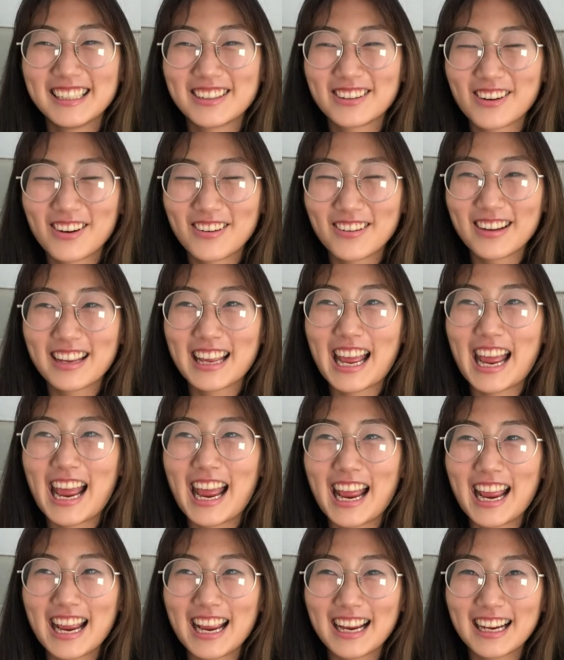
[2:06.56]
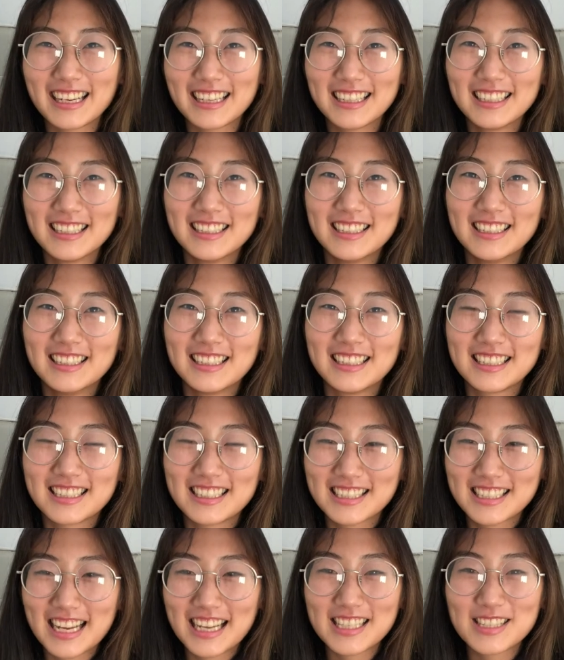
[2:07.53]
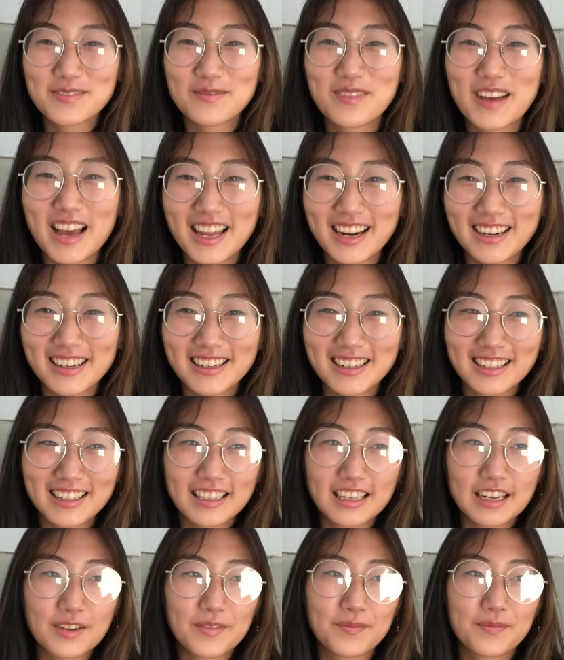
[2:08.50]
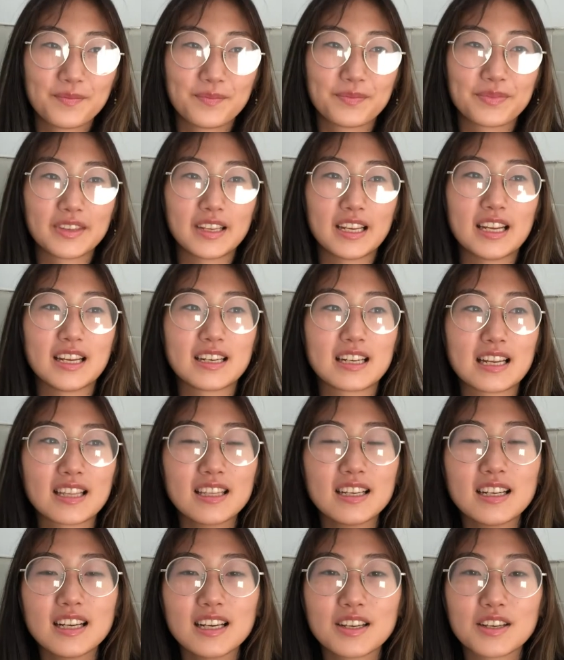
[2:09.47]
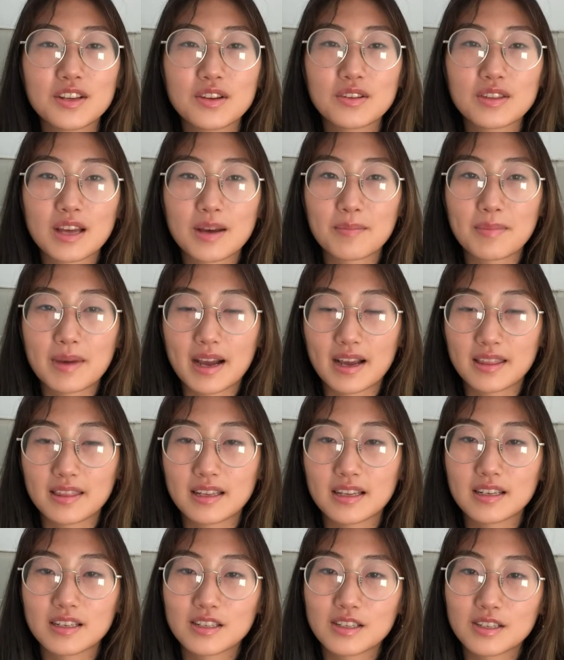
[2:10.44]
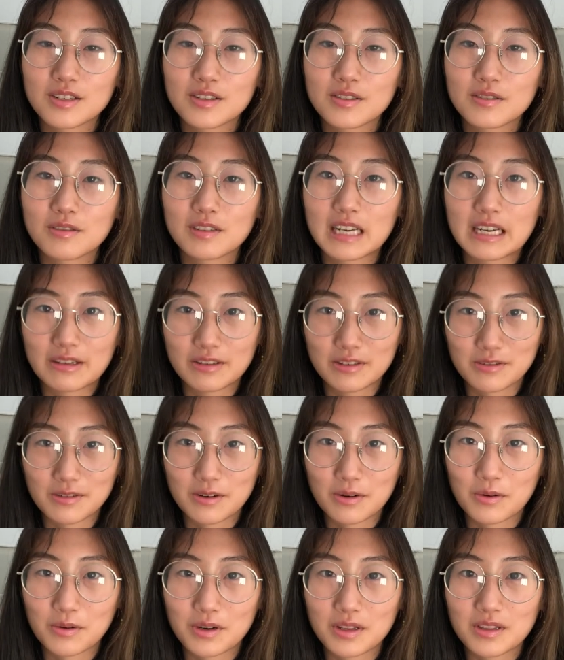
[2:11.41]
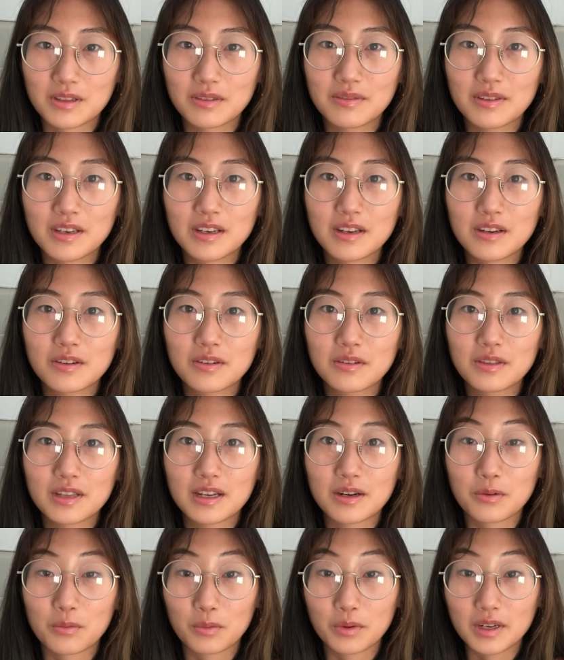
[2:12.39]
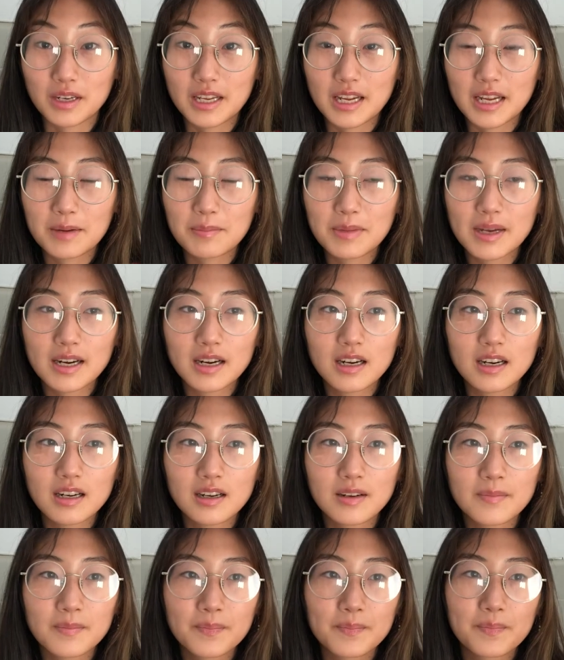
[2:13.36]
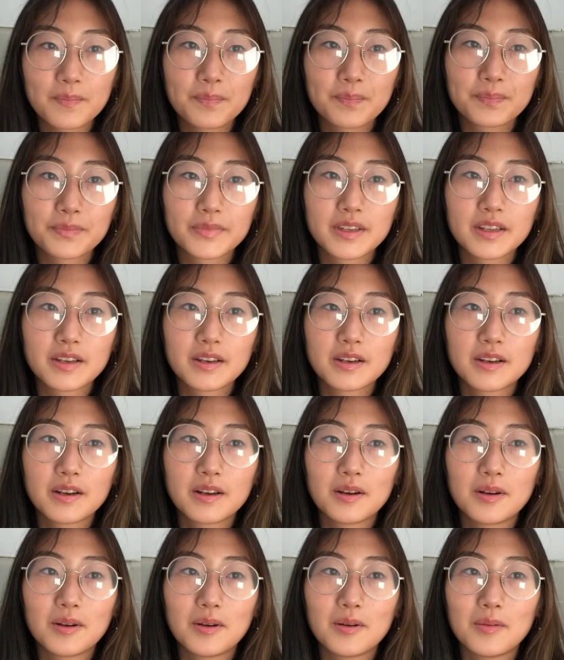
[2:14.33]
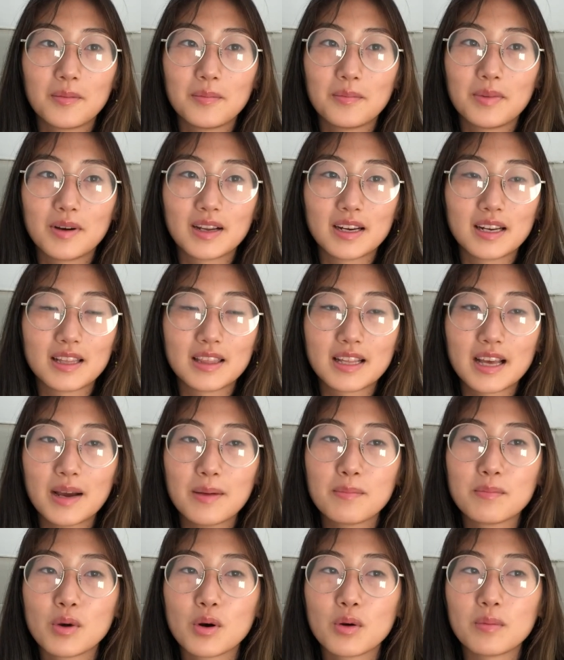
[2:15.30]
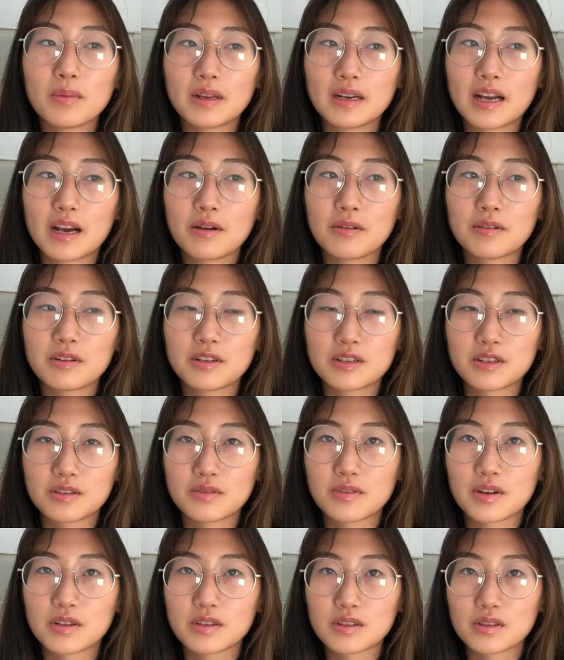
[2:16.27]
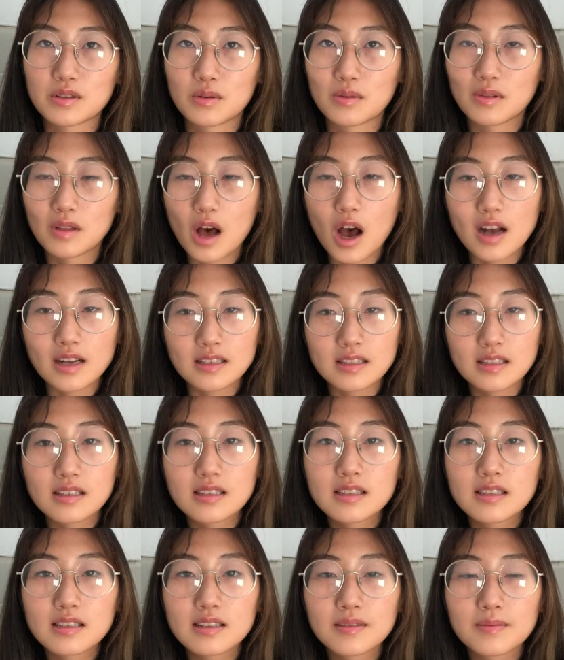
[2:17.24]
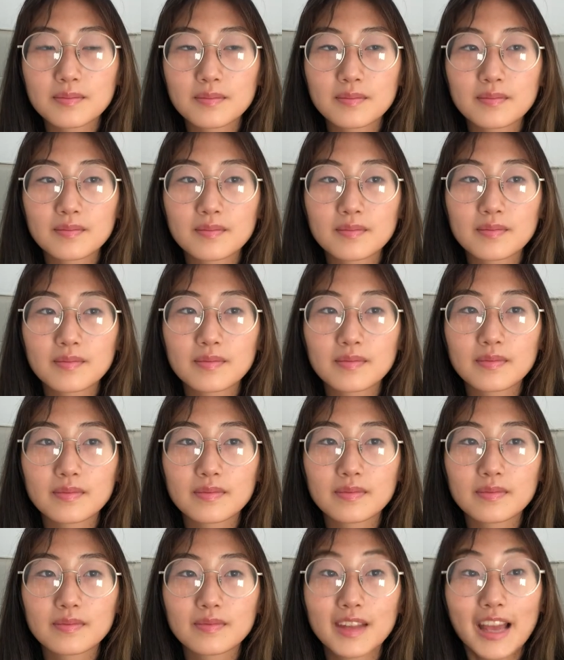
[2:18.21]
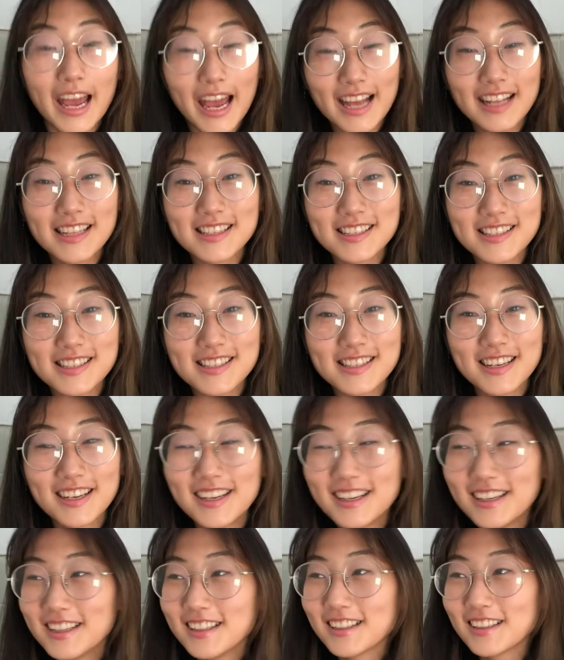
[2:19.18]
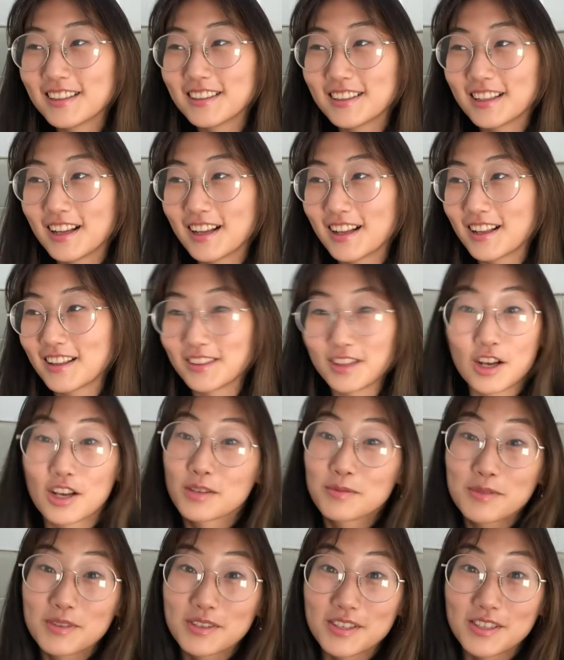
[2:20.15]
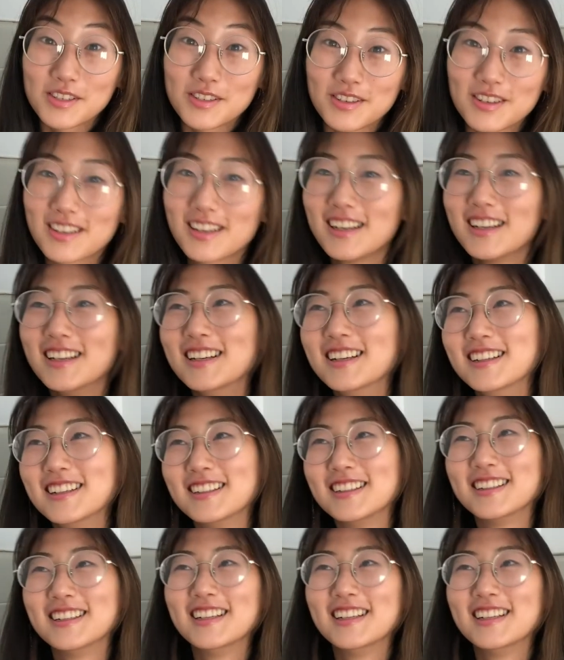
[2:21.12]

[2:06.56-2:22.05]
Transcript: you're okay. It gets better. And I think I knew that back then too, when I was recording the video, that it would get better. But in that moment, I always just felt so lost. Hence, a uh, lost music student.